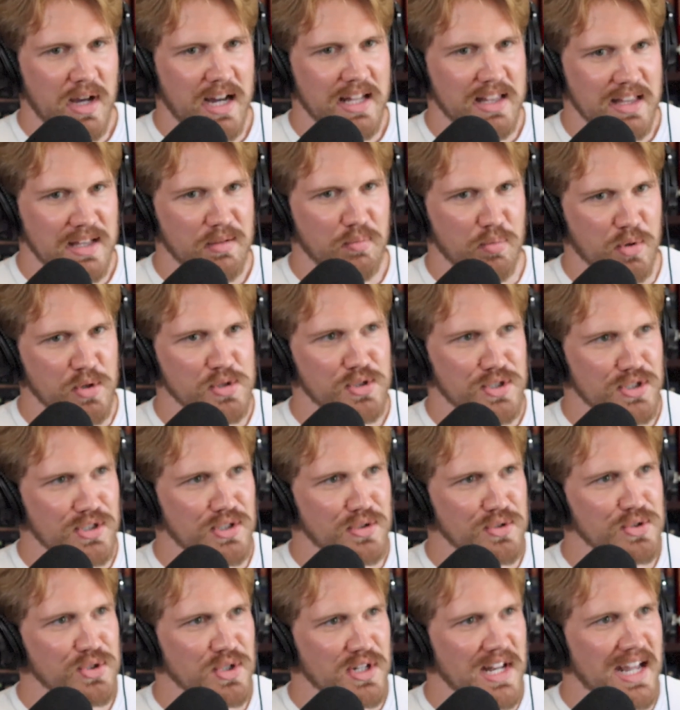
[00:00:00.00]
I think
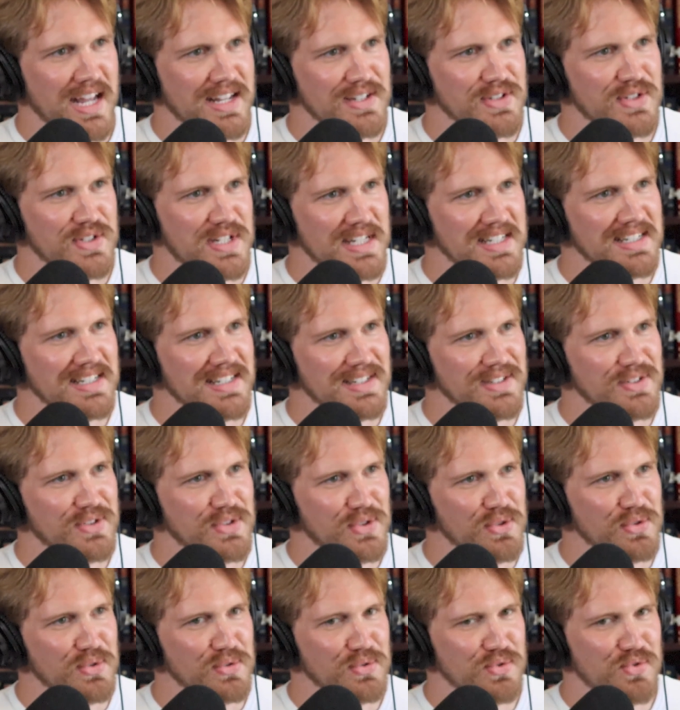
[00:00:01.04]
persecution has tended
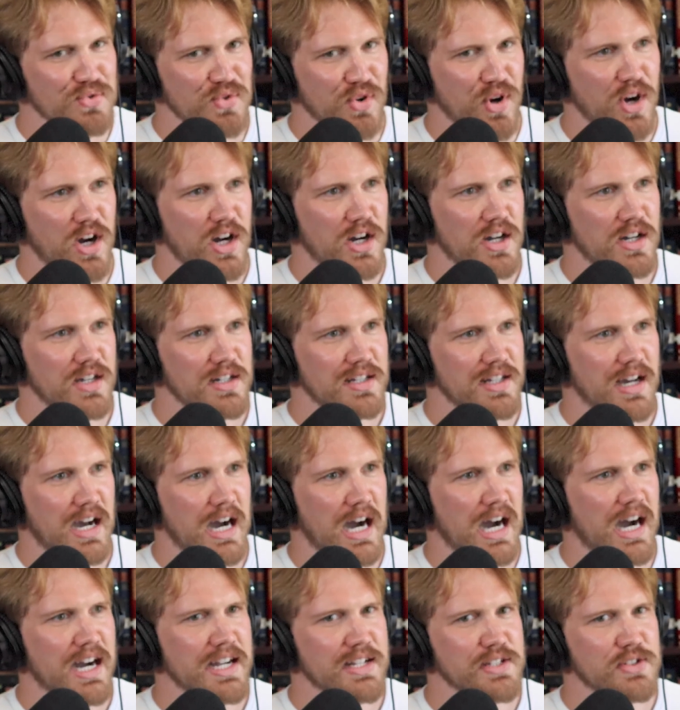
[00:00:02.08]
to draw
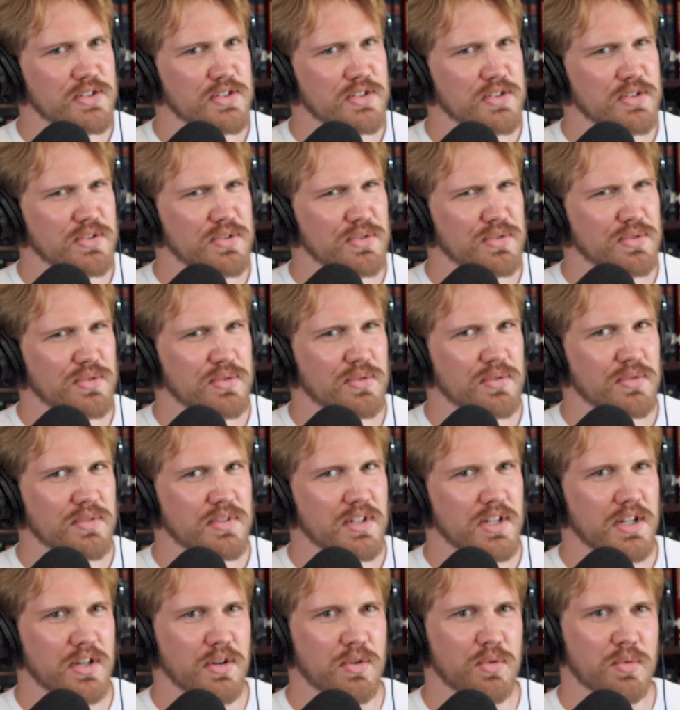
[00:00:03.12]
eyes to,
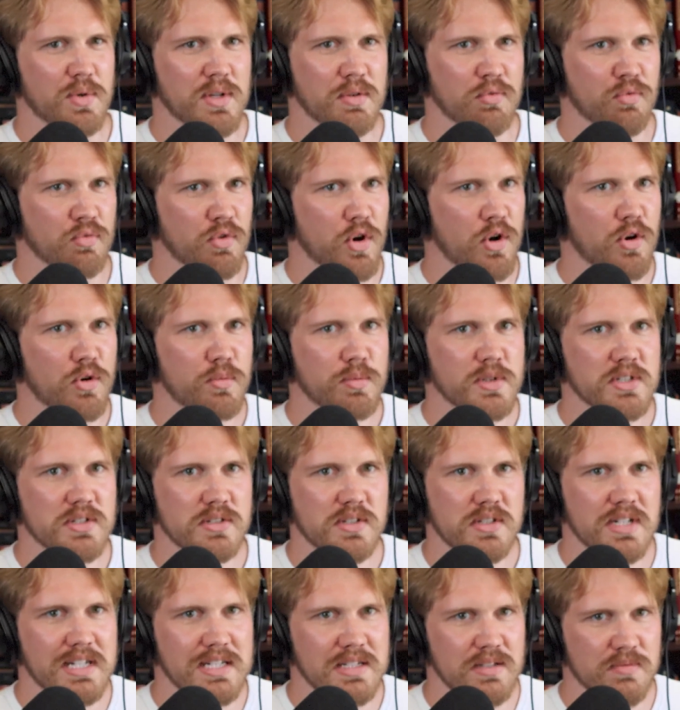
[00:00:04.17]
when Rome
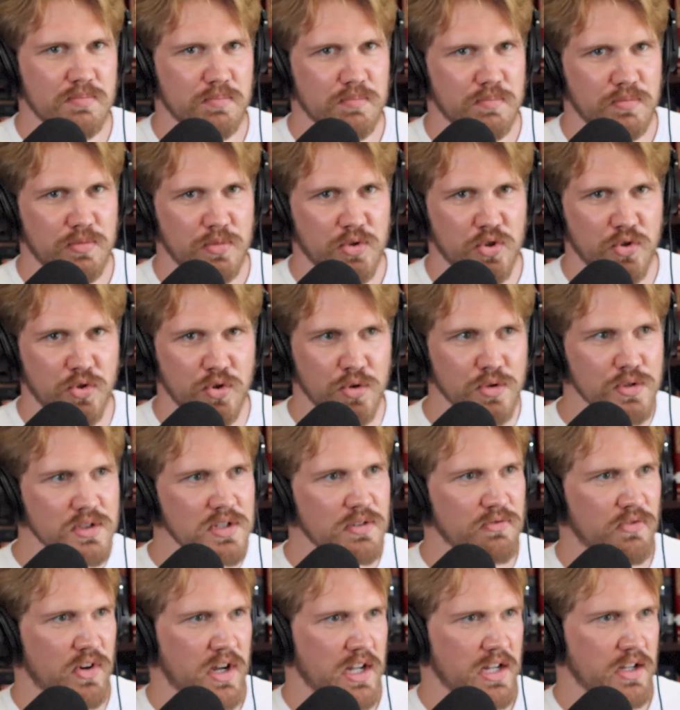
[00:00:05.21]
is
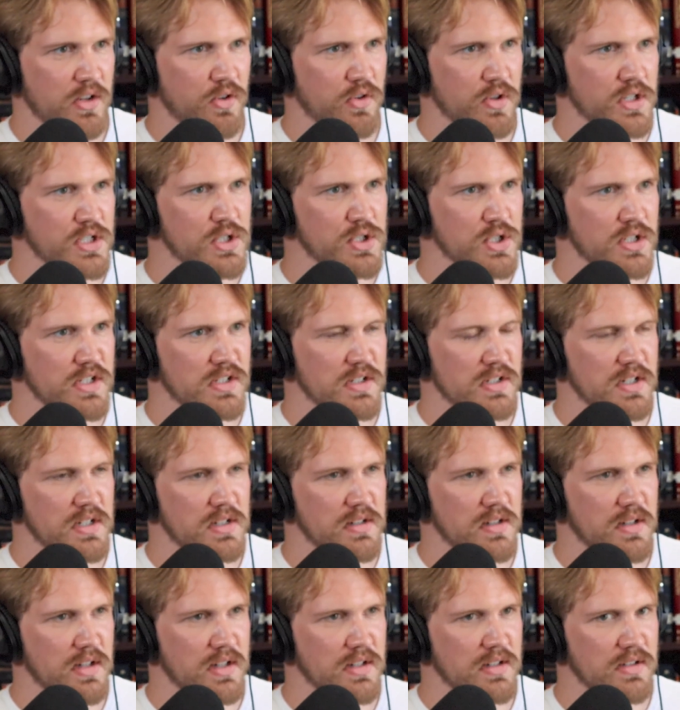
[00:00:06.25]
crucifying Christians,
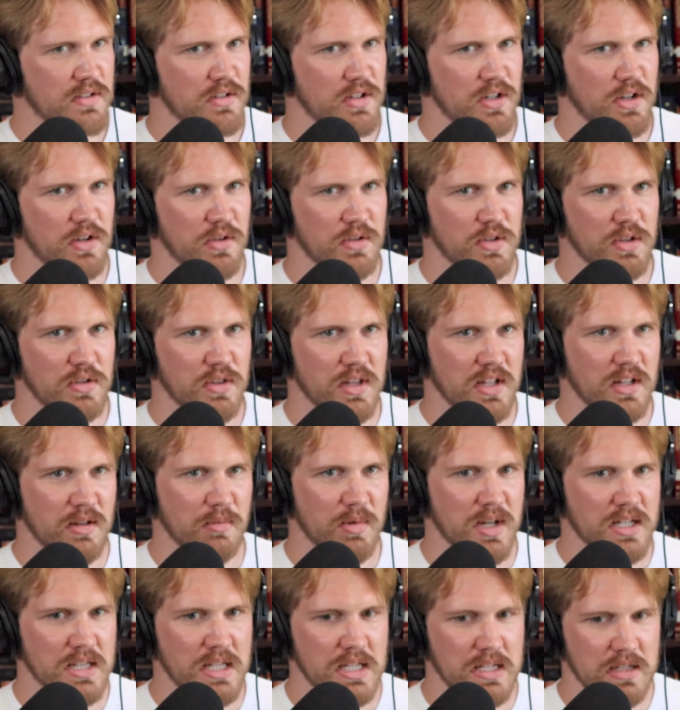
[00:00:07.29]
and you think
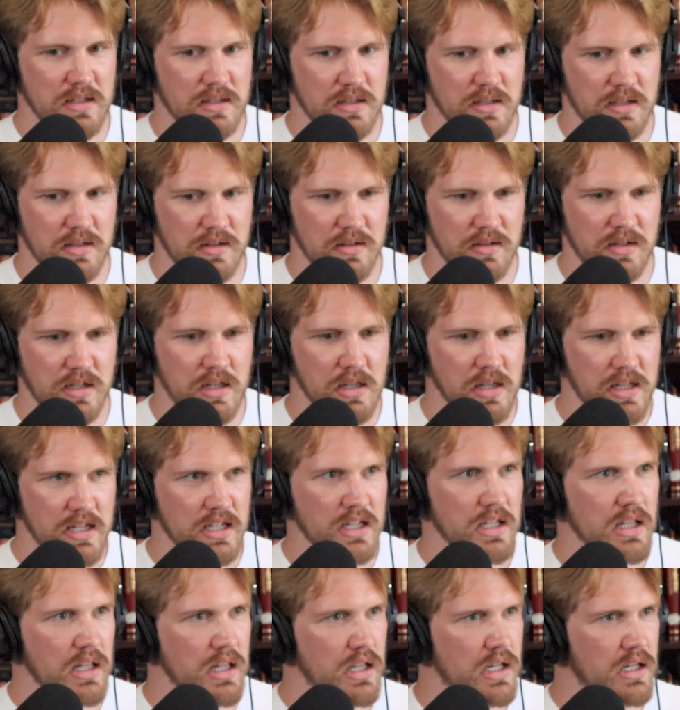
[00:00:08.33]
about the
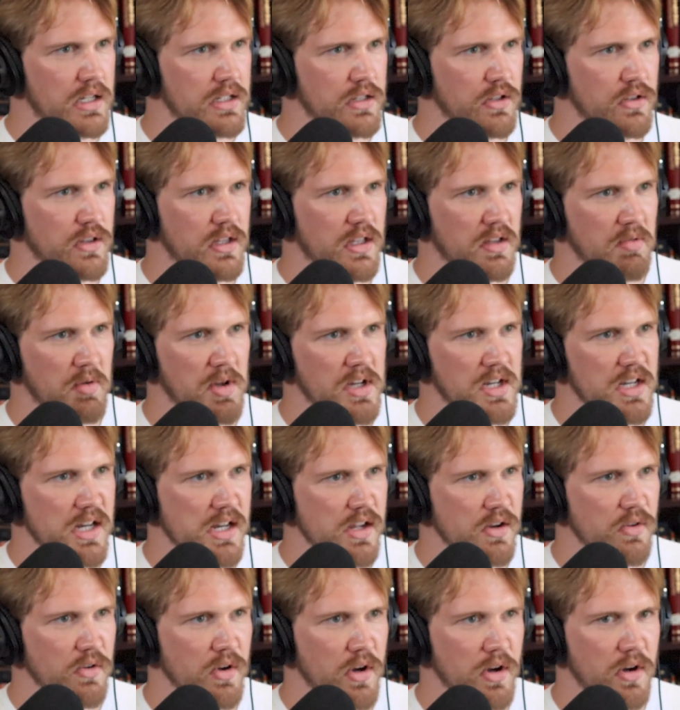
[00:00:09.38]
Caligula, and you think about
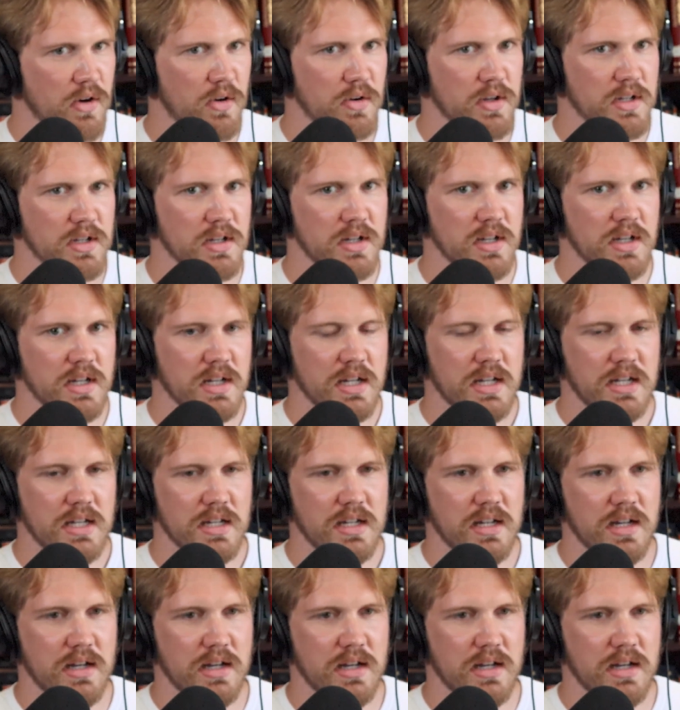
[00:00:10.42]
Nero and